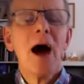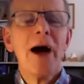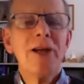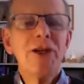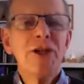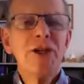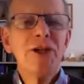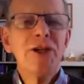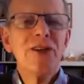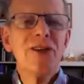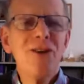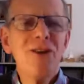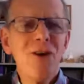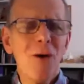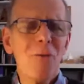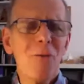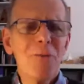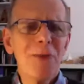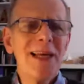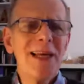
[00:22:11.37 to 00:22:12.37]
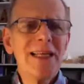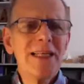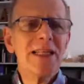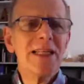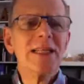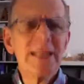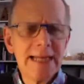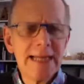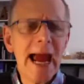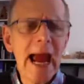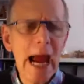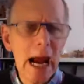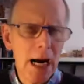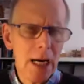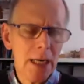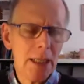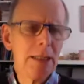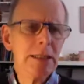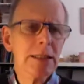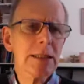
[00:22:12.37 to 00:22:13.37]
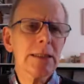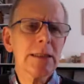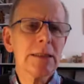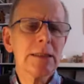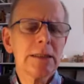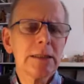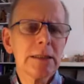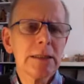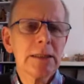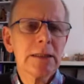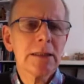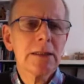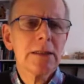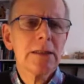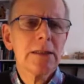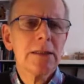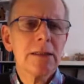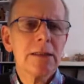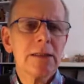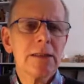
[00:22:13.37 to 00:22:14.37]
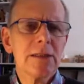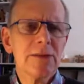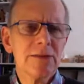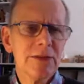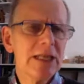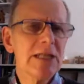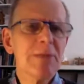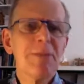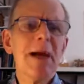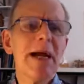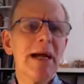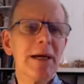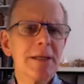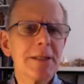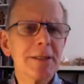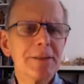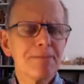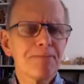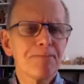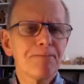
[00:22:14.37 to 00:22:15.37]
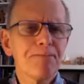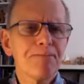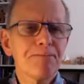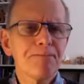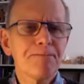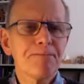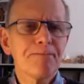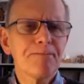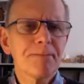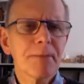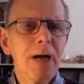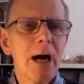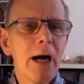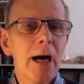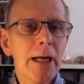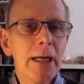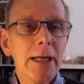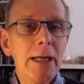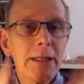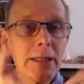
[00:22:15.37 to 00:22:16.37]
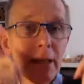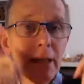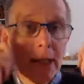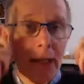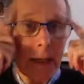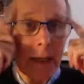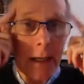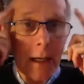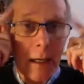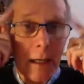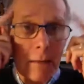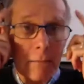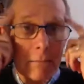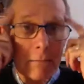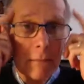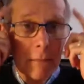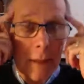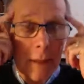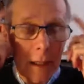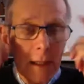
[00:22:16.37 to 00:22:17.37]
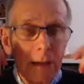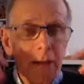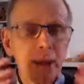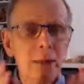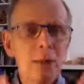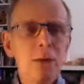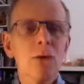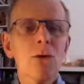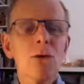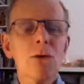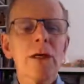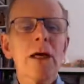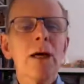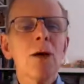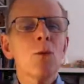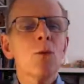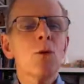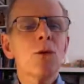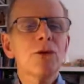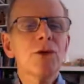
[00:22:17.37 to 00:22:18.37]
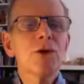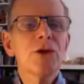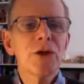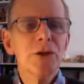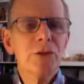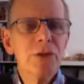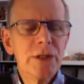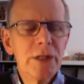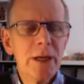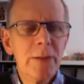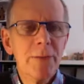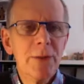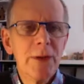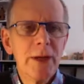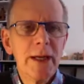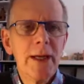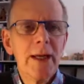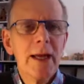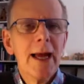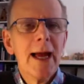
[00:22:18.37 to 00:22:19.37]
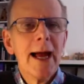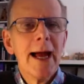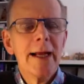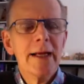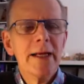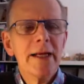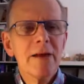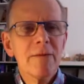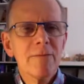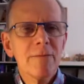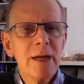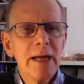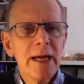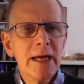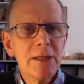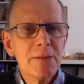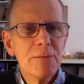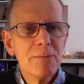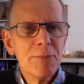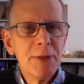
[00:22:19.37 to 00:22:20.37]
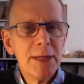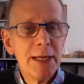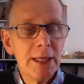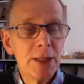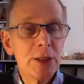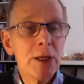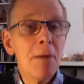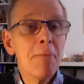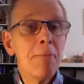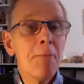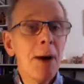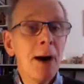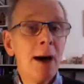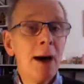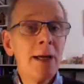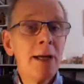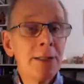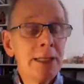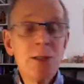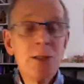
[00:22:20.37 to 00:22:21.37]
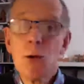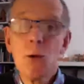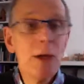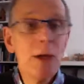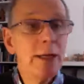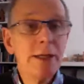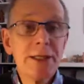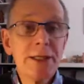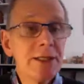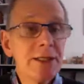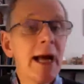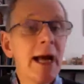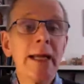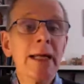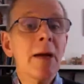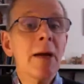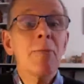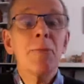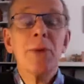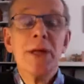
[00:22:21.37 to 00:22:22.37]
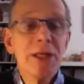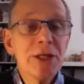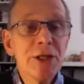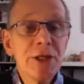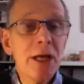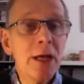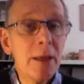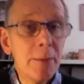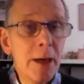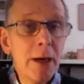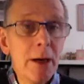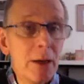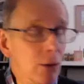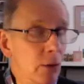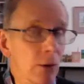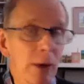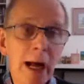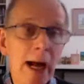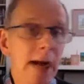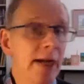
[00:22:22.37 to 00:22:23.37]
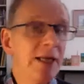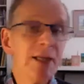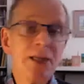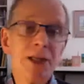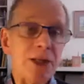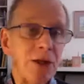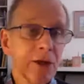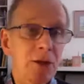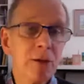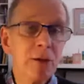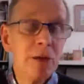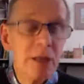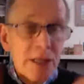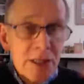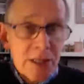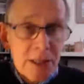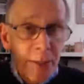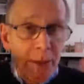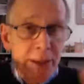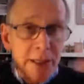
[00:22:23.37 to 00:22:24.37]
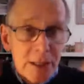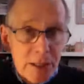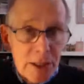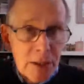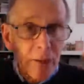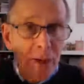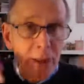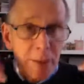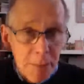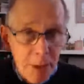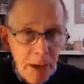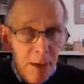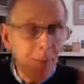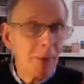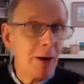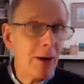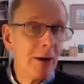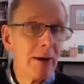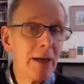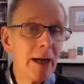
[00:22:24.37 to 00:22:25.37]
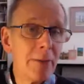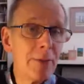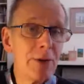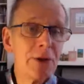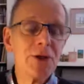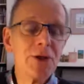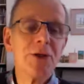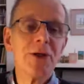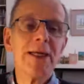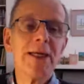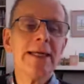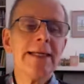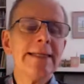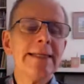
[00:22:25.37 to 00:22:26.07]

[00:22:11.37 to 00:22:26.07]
I should not be scared of these bears. I need something in here. The Lord will do something and give me his peace. Passes all understanding, but it's still a miracle, and it's still something to do with my biochemistry.